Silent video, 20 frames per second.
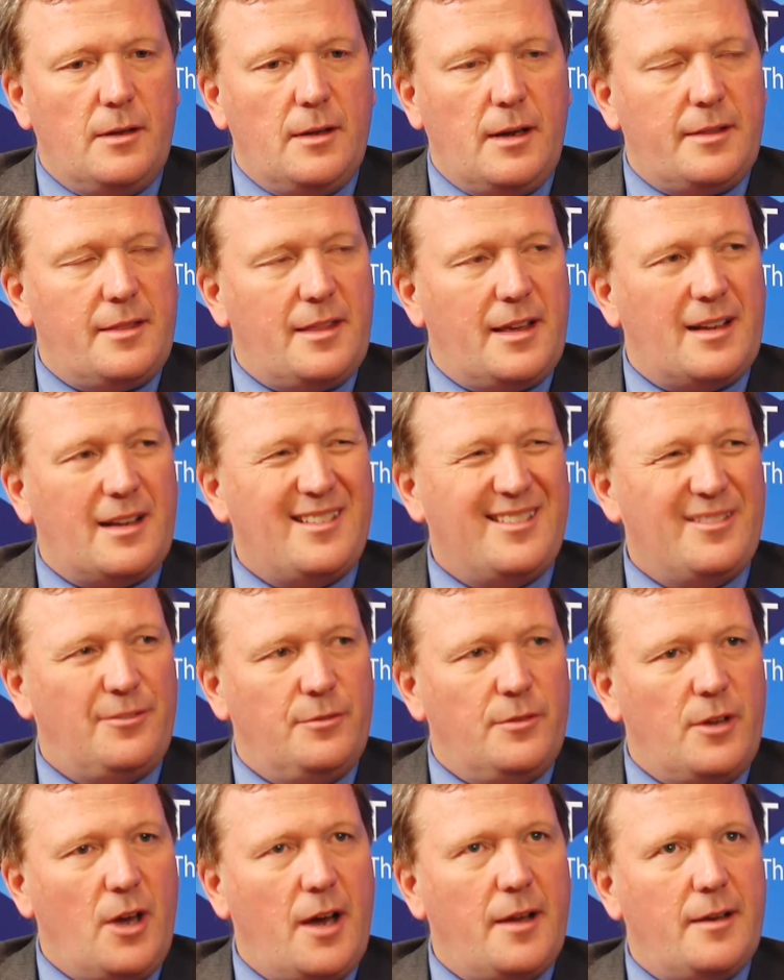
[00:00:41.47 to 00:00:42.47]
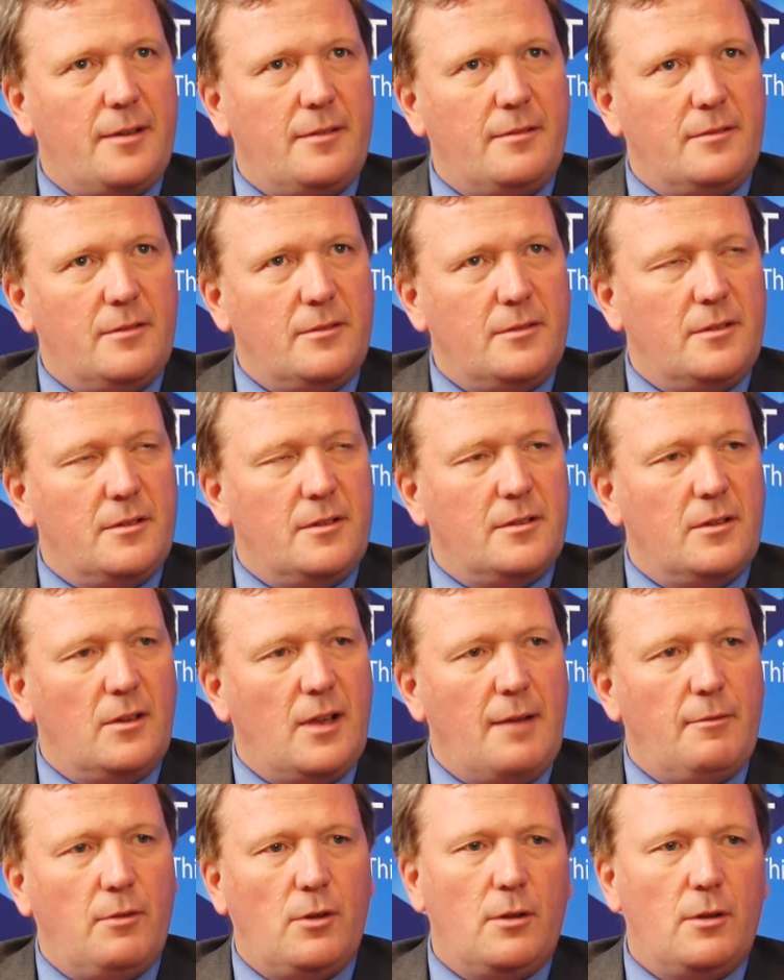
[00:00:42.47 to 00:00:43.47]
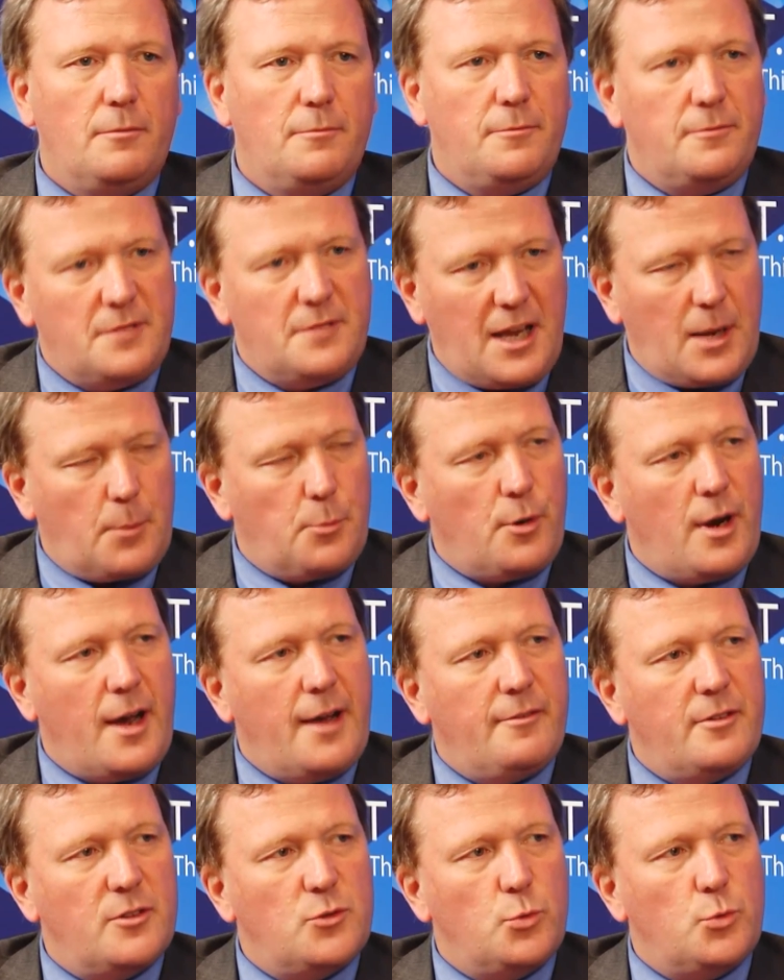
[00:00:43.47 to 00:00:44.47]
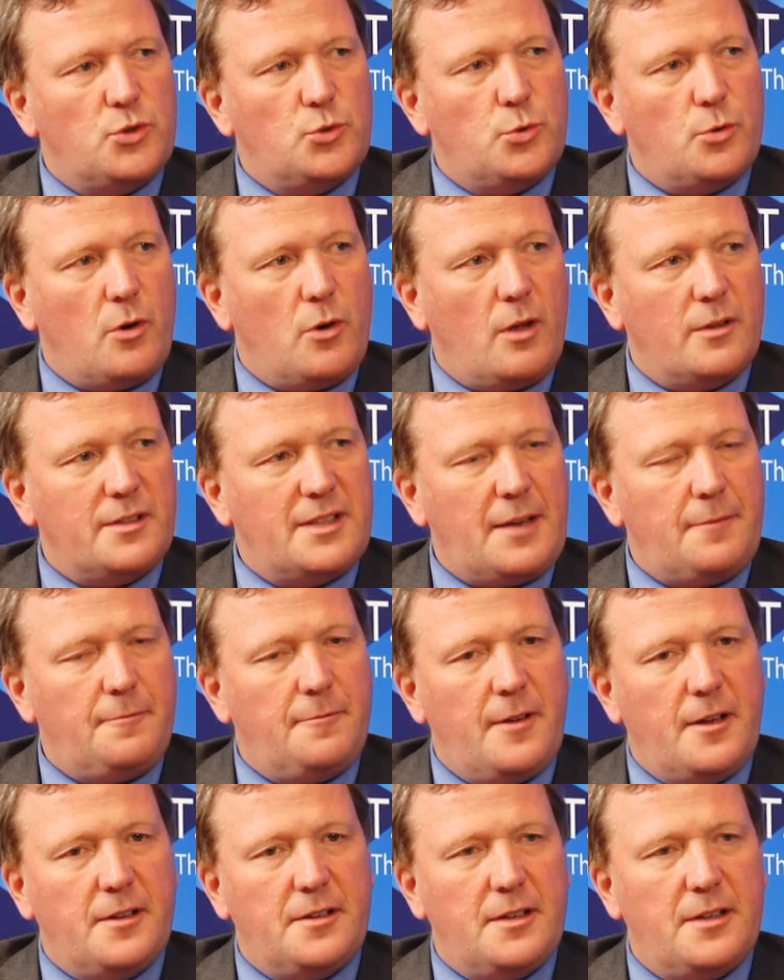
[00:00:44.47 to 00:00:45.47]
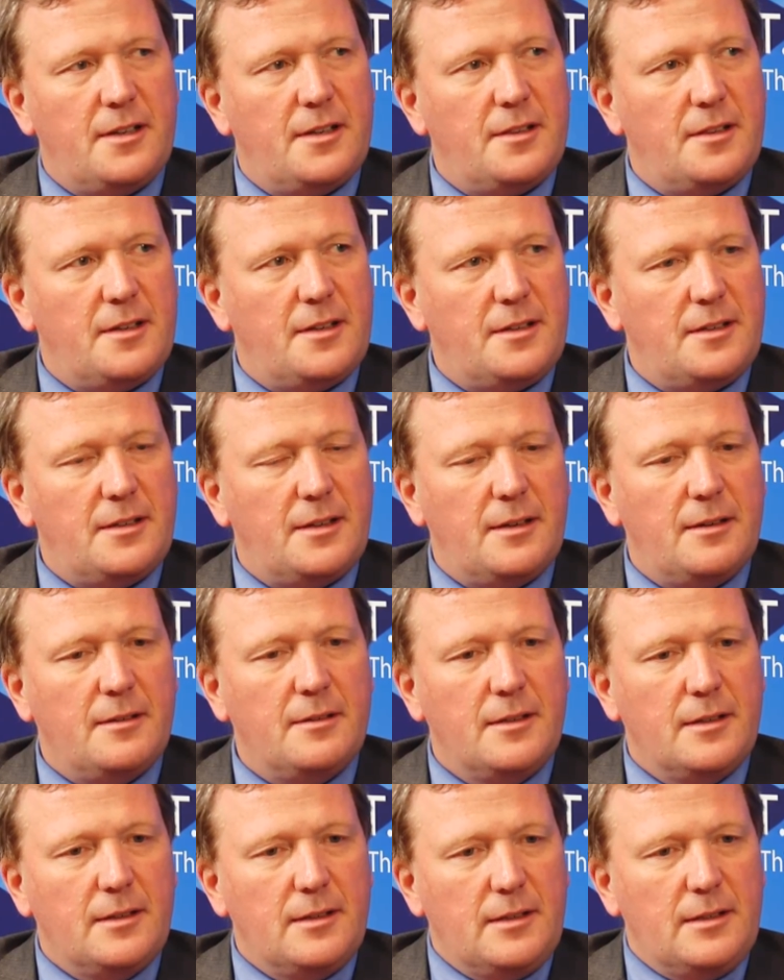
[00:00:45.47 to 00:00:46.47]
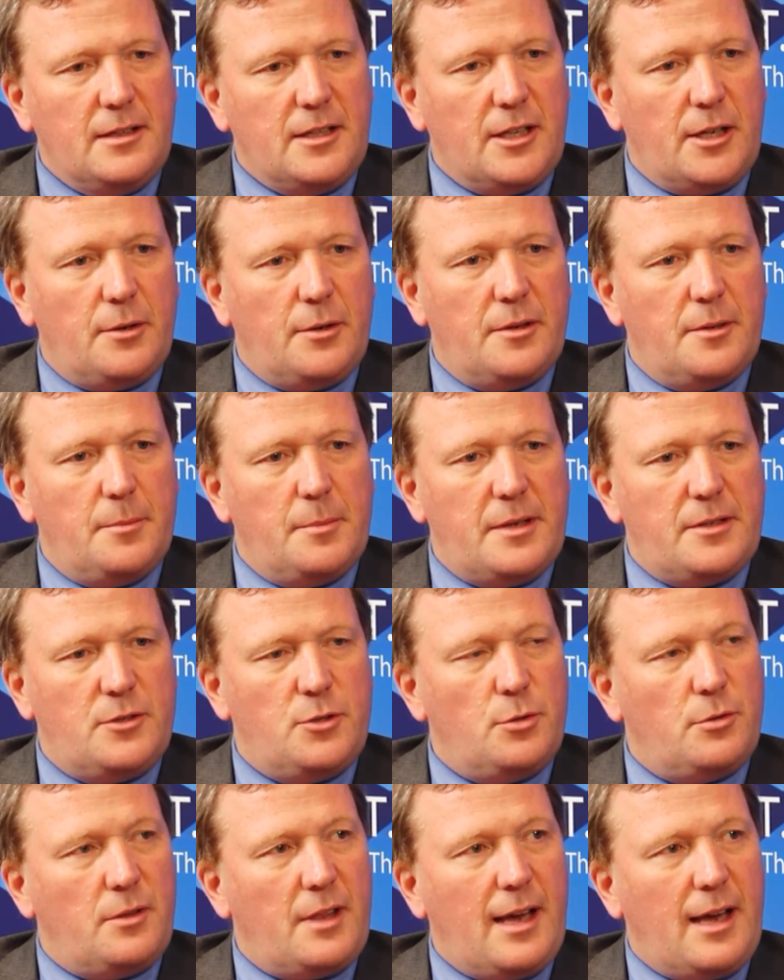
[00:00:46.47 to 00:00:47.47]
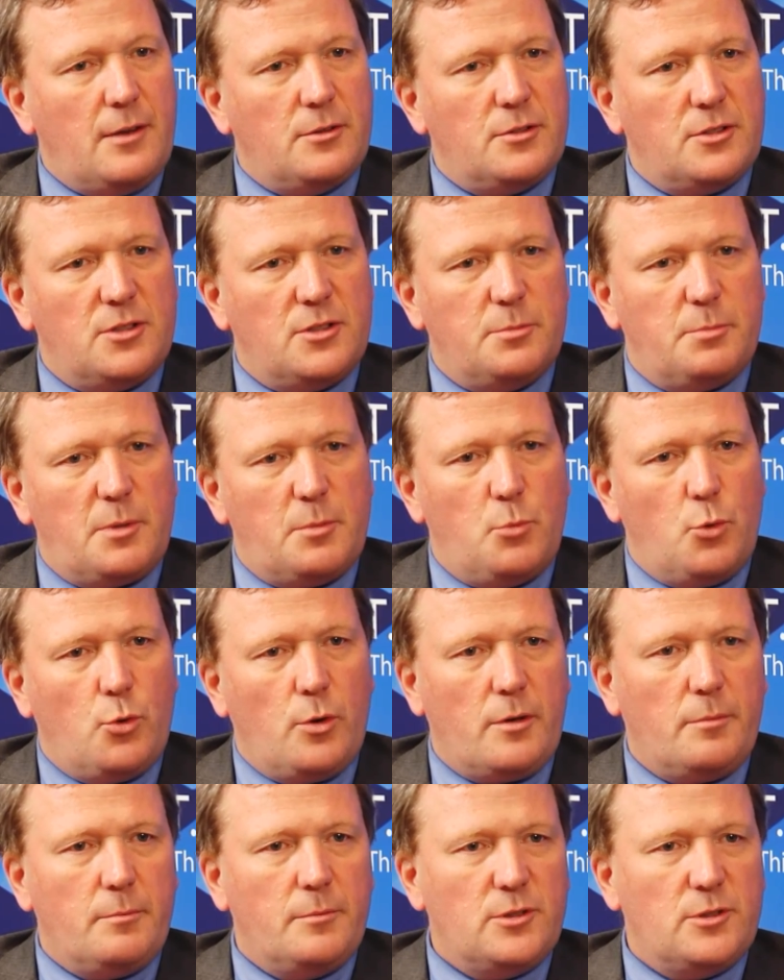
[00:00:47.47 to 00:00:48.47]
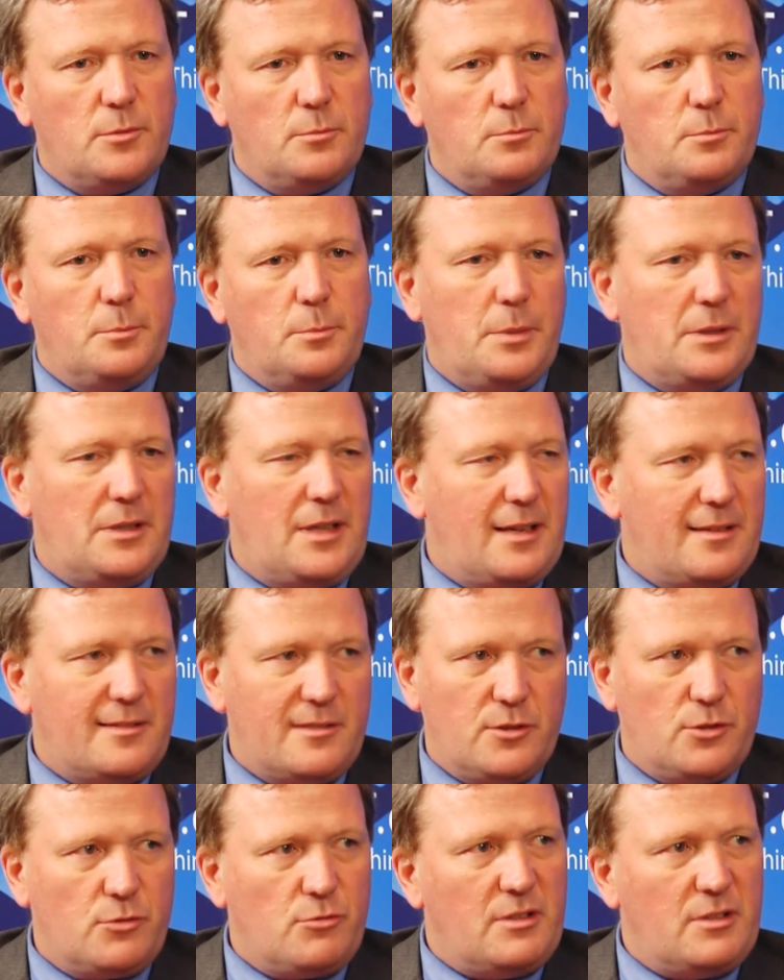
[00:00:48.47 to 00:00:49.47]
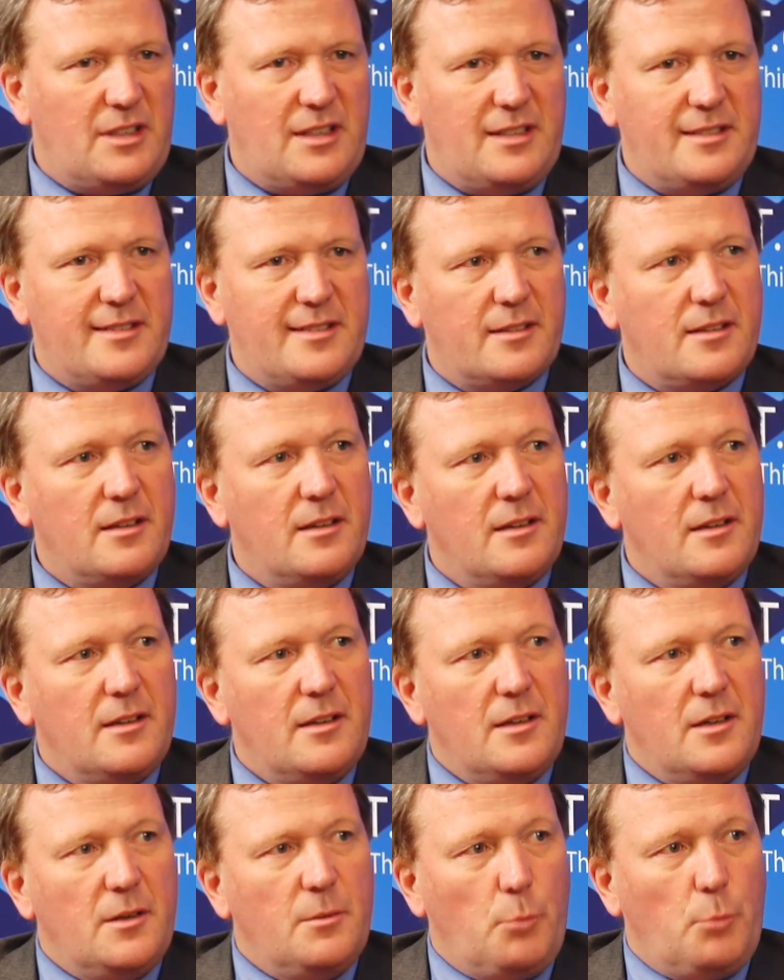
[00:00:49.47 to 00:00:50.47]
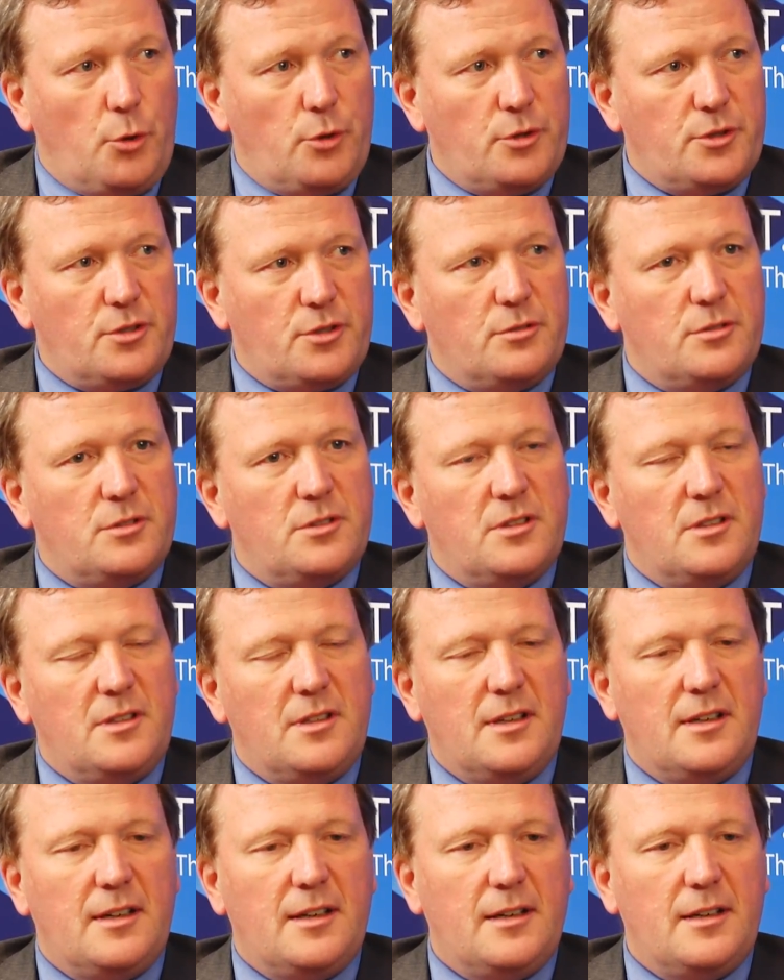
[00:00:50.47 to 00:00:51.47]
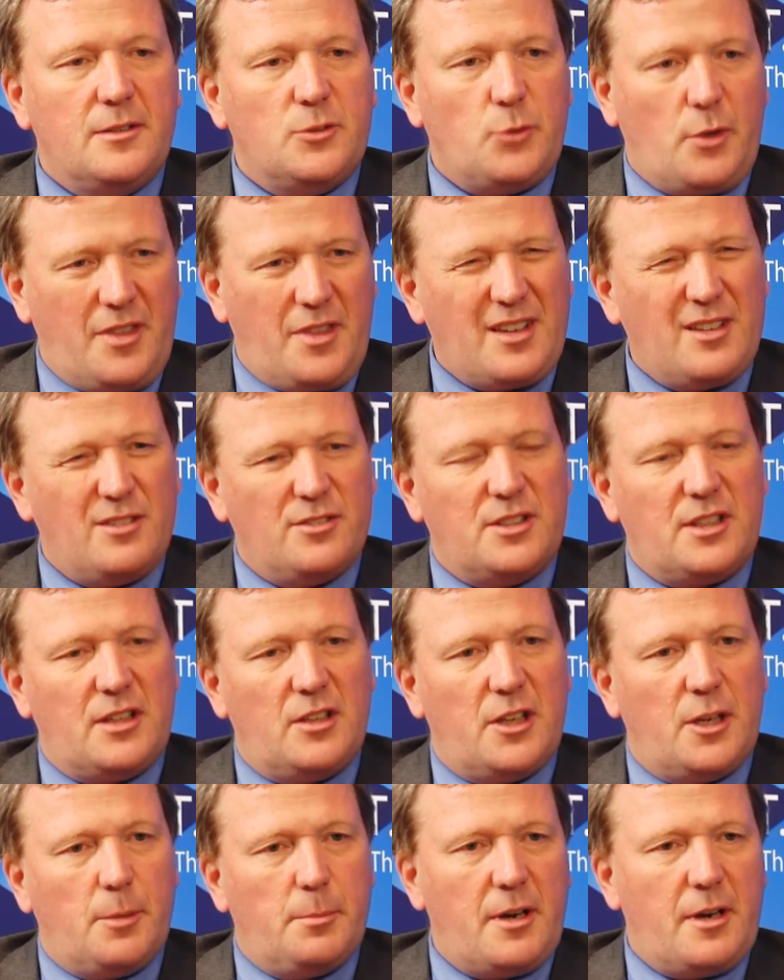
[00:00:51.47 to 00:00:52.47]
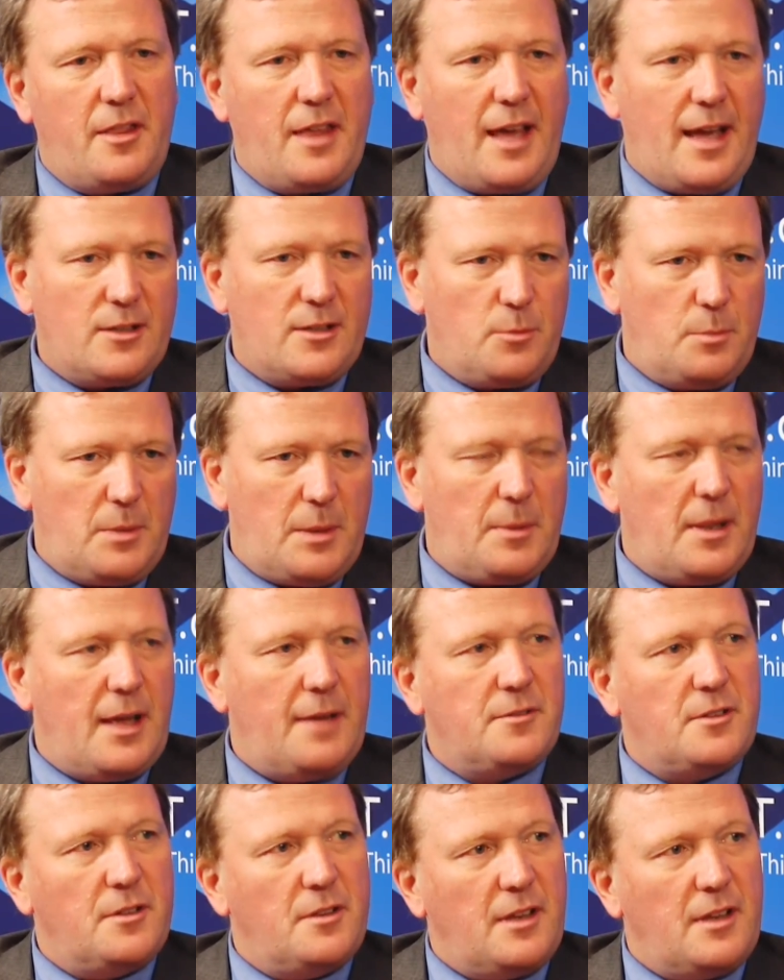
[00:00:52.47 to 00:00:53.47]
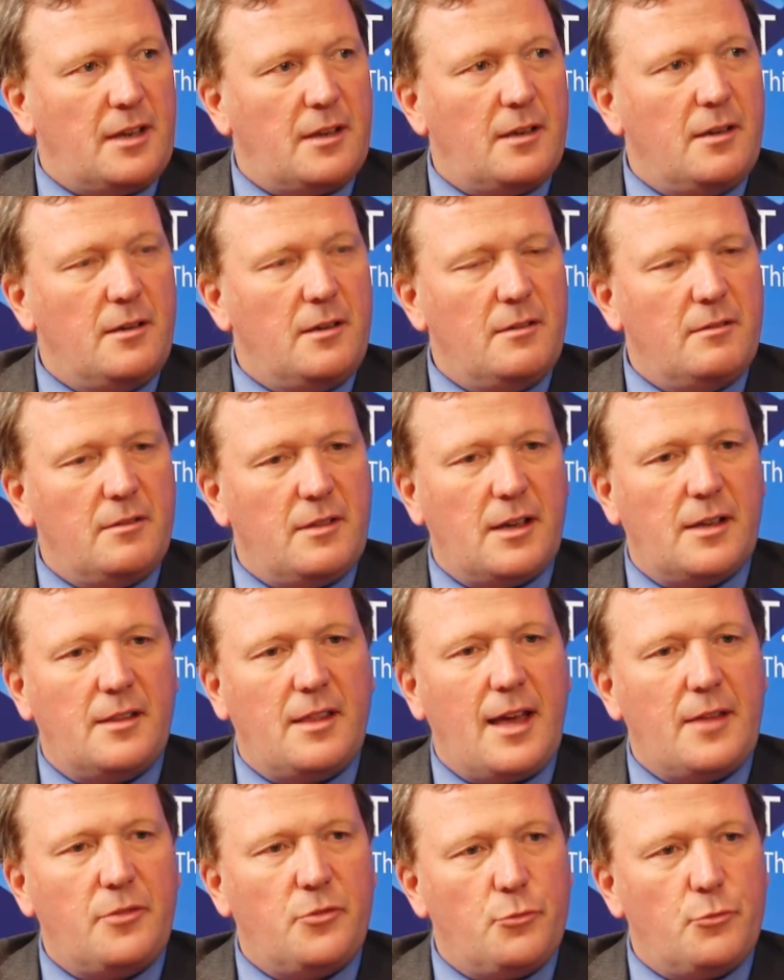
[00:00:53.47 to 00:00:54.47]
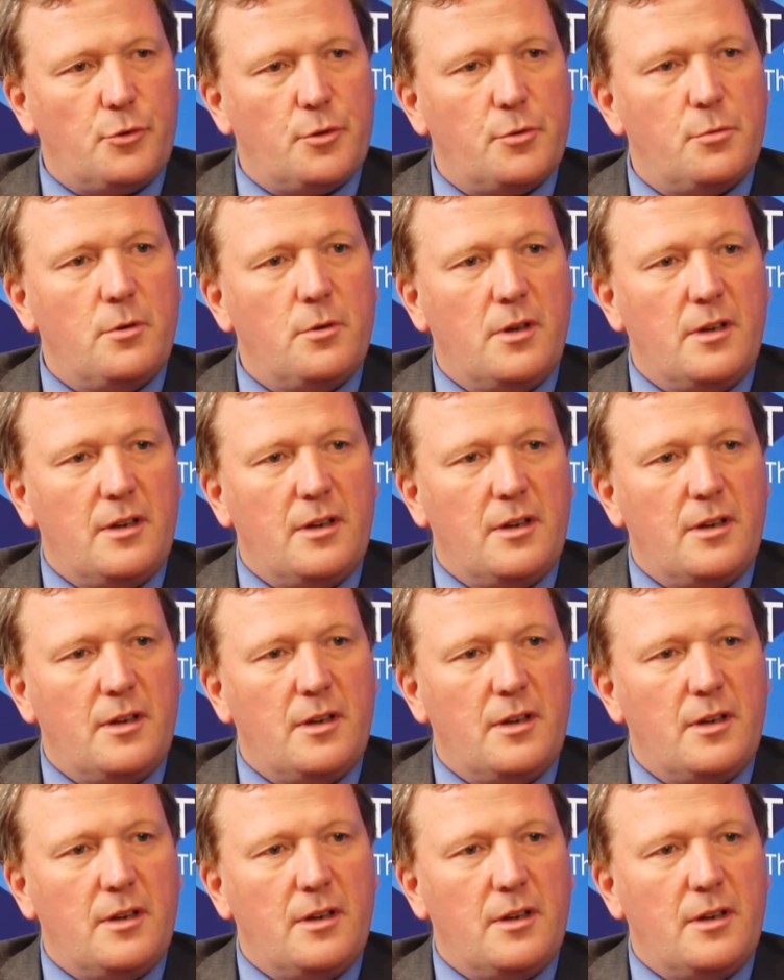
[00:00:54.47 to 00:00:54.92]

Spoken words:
think not the level of take privates, which were all debt funded in the in the mid-2000s, but more some potential strategic mergers. So I think you'll see a little bit of that. So people have to think that through.